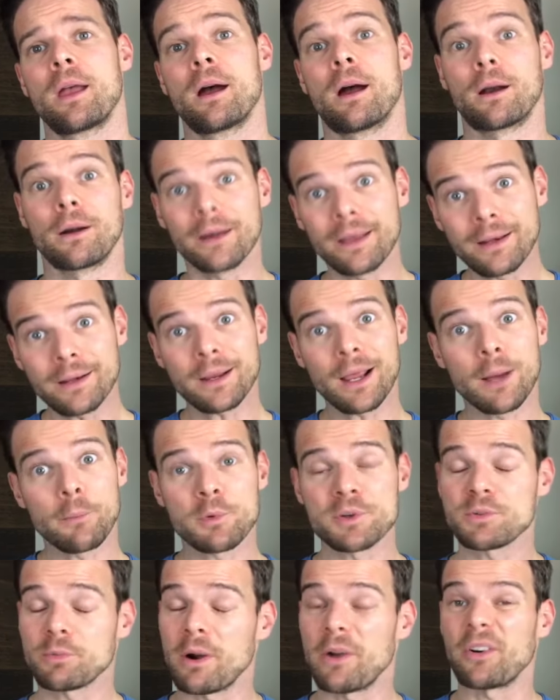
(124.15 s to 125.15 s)
Our income
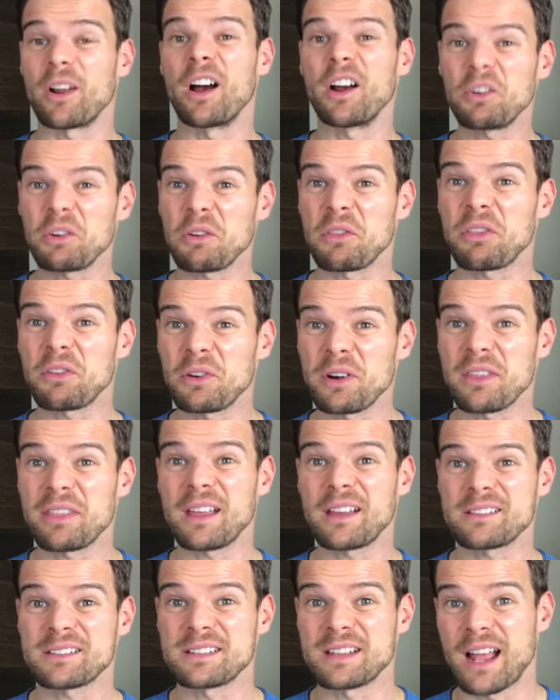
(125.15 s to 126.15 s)
was around one hundred thirty
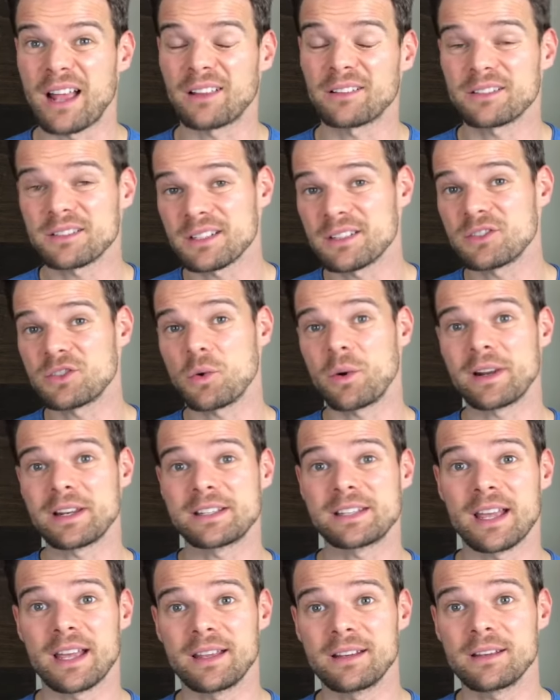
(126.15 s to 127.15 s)
thousand dollars in twenty
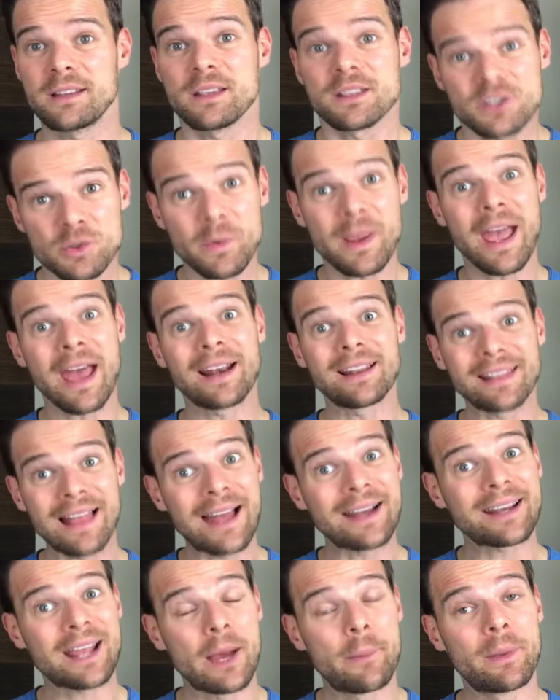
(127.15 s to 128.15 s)
ten, so we had a
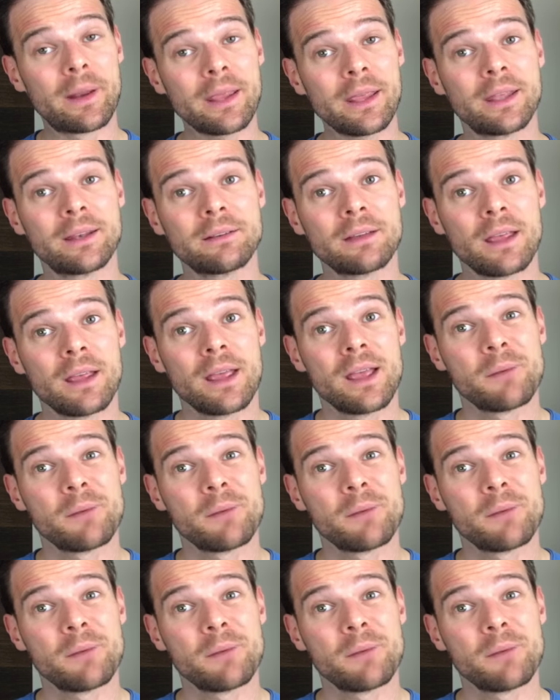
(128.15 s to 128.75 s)
lot coming in,